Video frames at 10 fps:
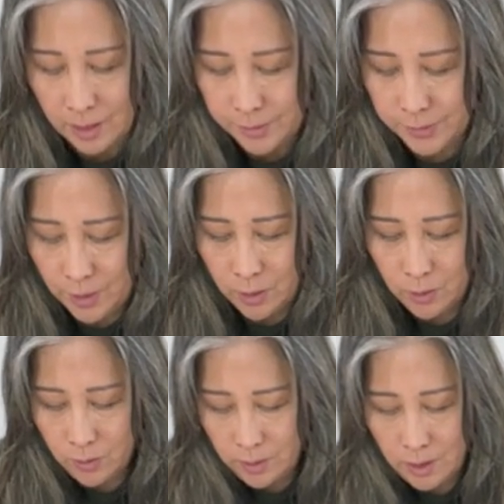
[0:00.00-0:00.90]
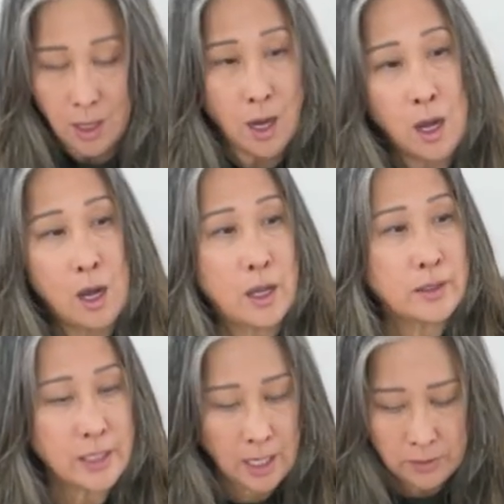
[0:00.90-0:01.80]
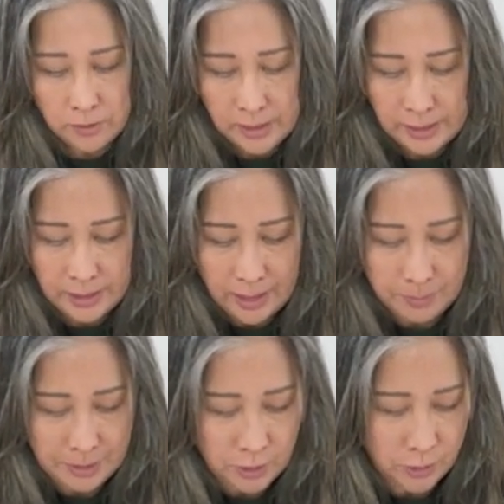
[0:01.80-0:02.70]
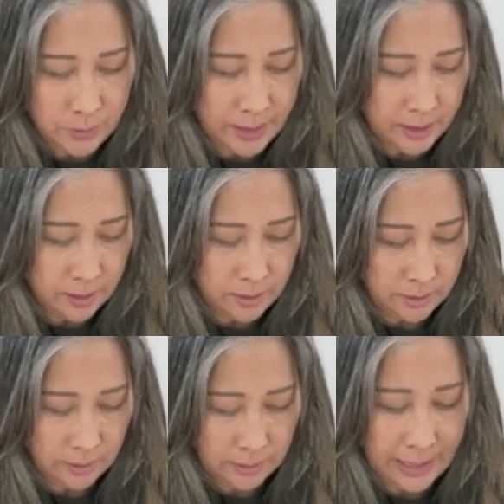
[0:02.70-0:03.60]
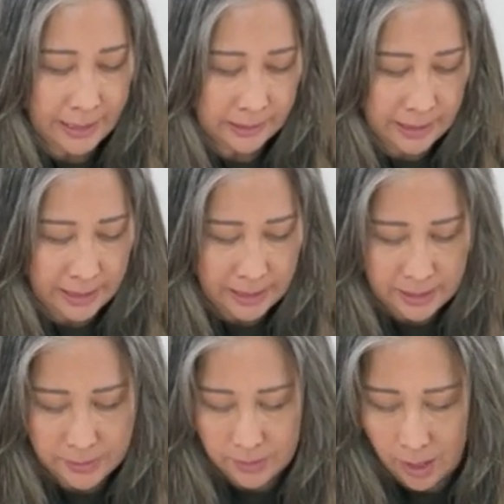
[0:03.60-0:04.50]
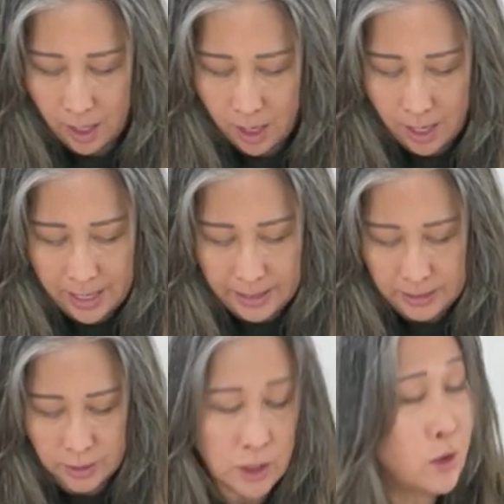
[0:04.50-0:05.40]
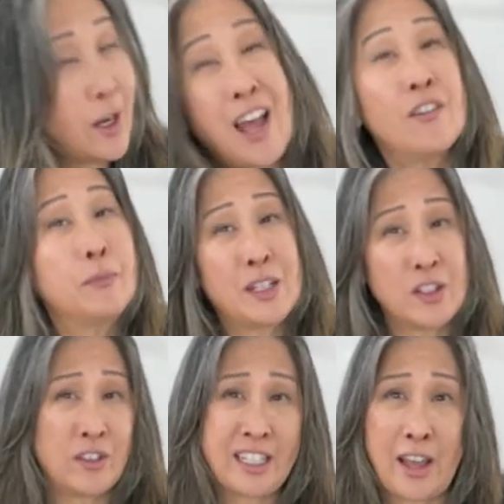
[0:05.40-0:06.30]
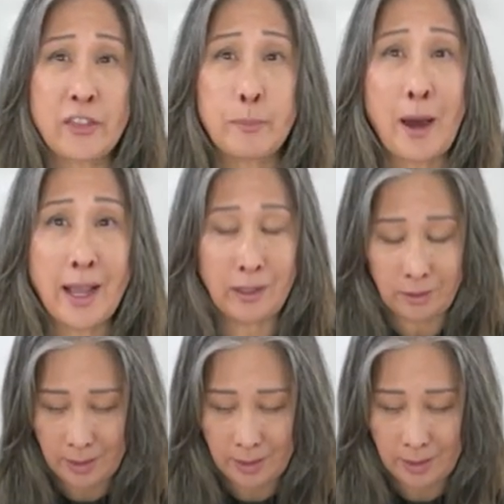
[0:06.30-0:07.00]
So the other thing that I've been doing lately is I don't have much of a death pile.